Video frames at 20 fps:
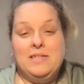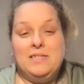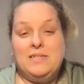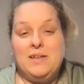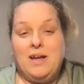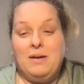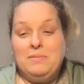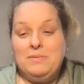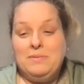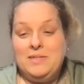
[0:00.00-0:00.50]

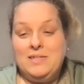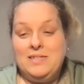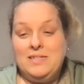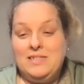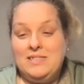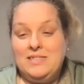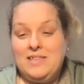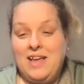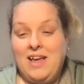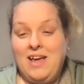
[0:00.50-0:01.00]
stops in
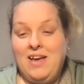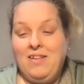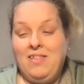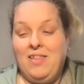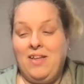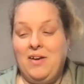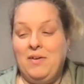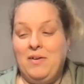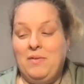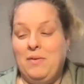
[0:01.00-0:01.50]
to say
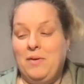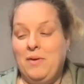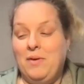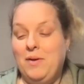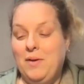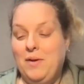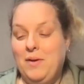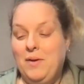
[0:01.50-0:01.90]
hello.